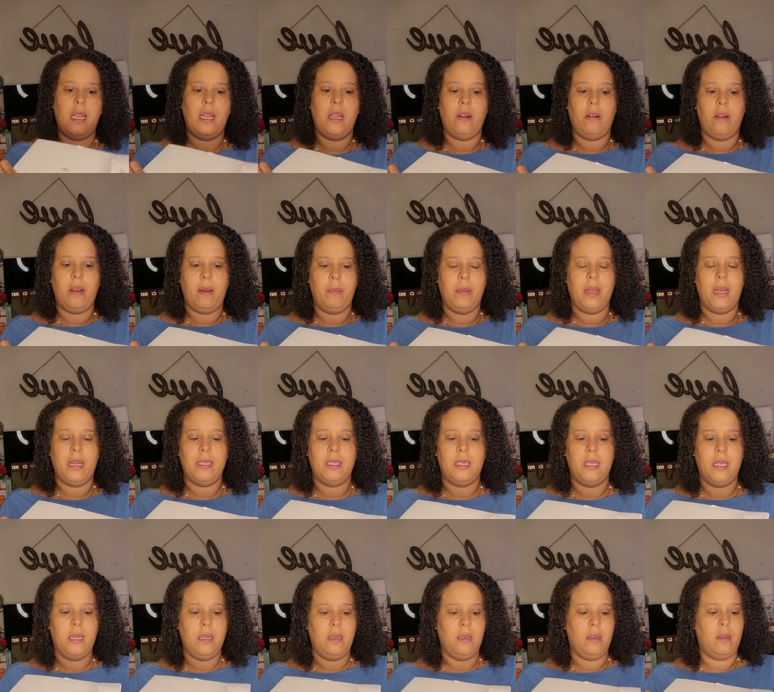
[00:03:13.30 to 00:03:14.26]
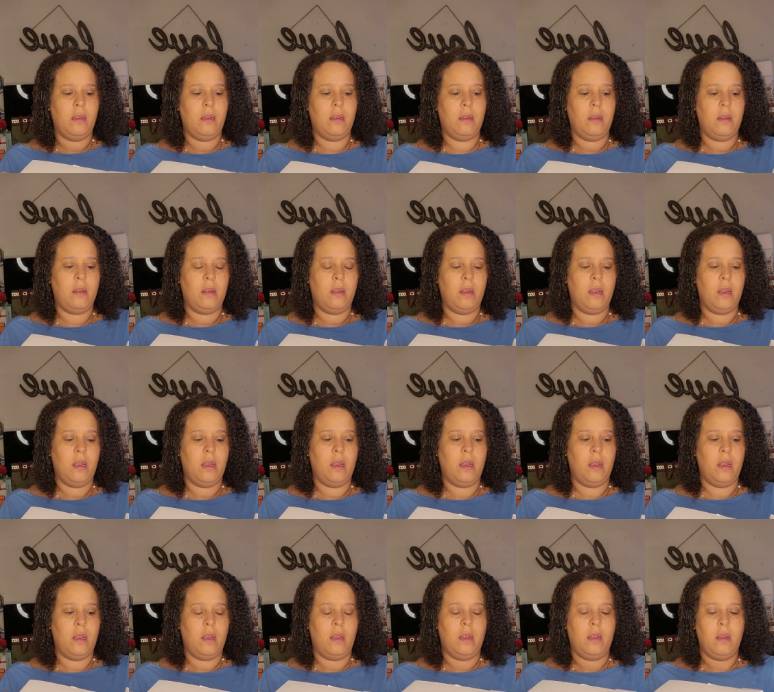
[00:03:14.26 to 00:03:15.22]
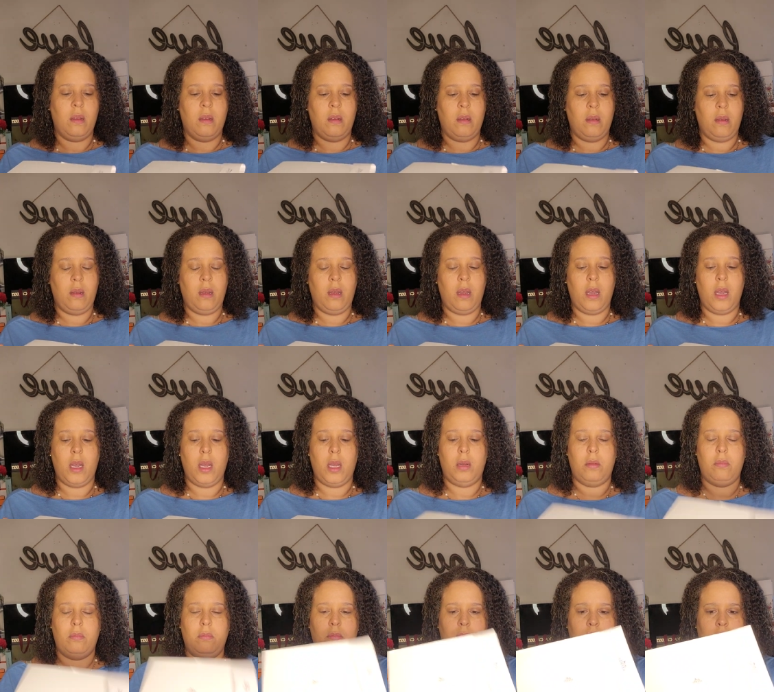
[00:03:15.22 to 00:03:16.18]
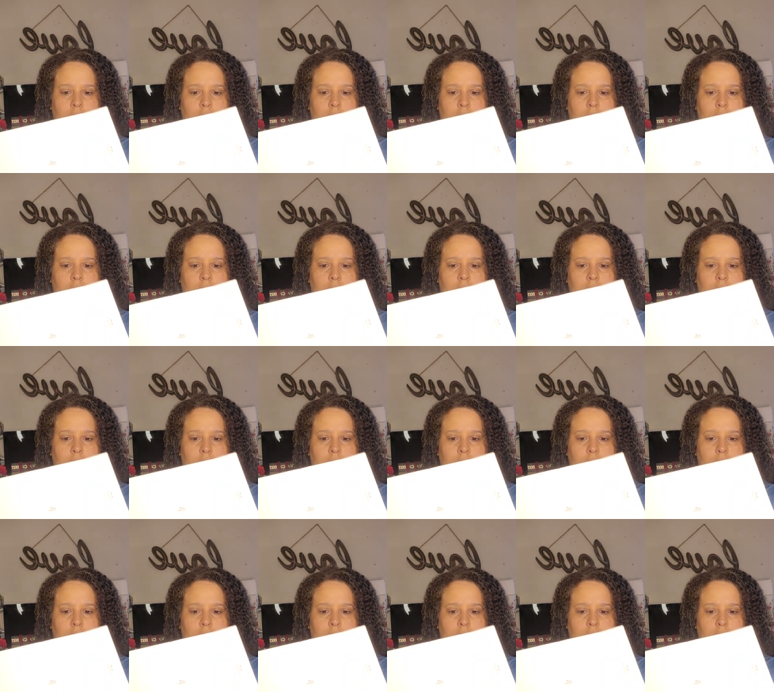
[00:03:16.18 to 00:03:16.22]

here, I'm guessing. Um,